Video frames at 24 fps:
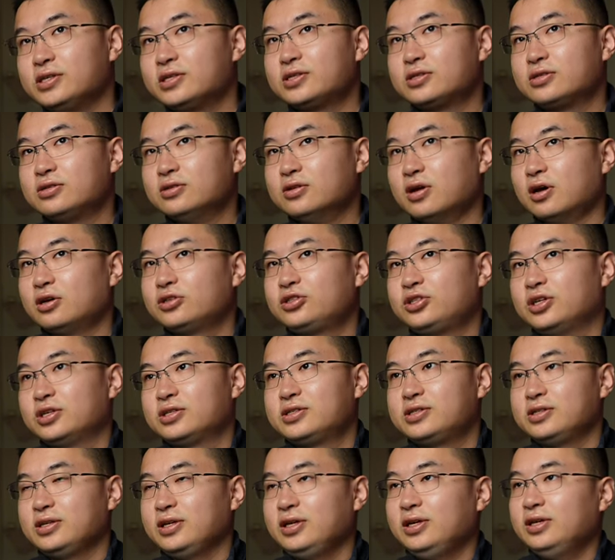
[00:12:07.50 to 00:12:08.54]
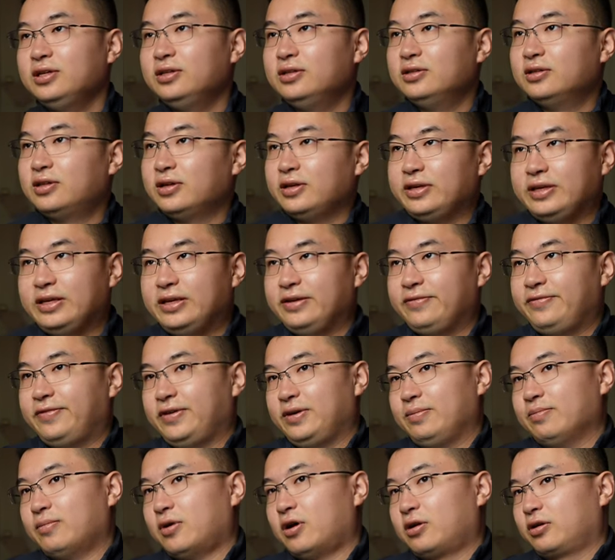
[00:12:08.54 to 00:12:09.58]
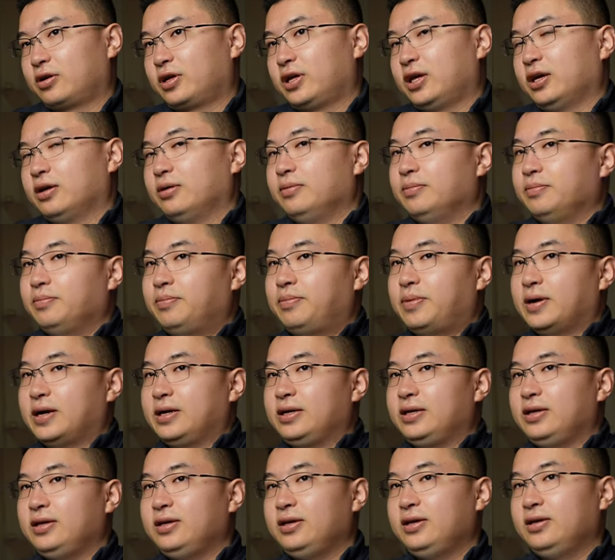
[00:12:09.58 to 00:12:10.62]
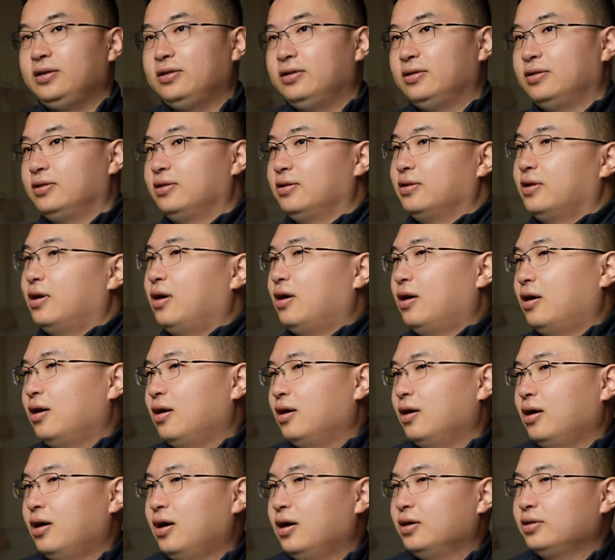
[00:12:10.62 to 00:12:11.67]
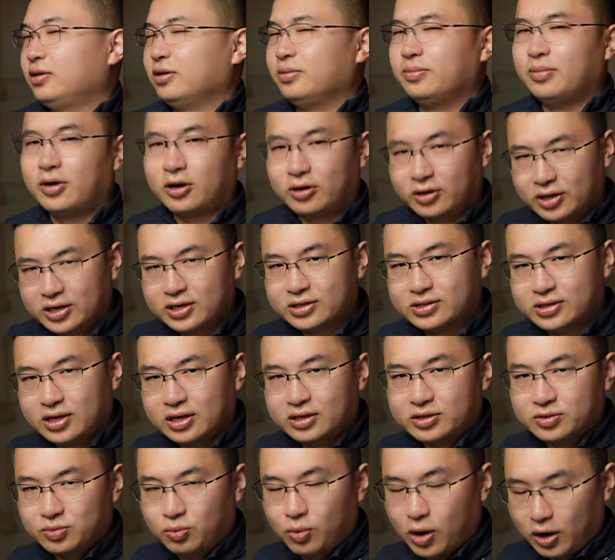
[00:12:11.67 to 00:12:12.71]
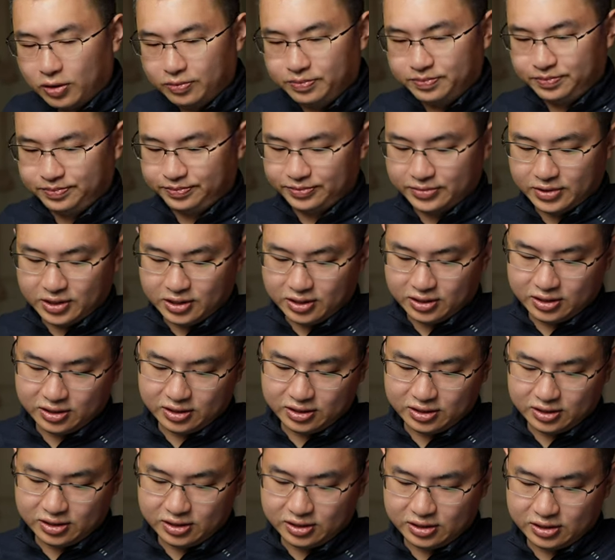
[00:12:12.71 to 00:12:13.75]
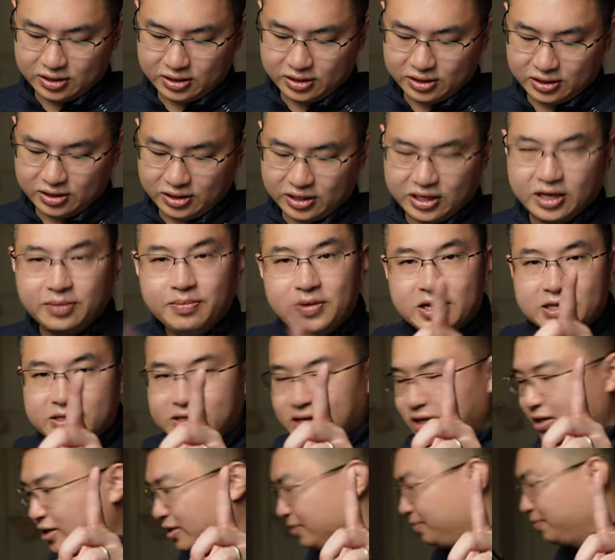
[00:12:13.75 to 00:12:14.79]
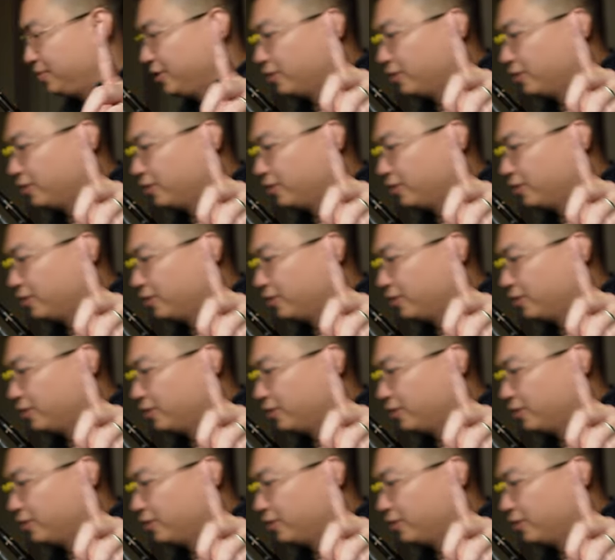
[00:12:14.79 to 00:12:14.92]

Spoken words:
is not just in the EV market, but in other markets as well. Give me a second,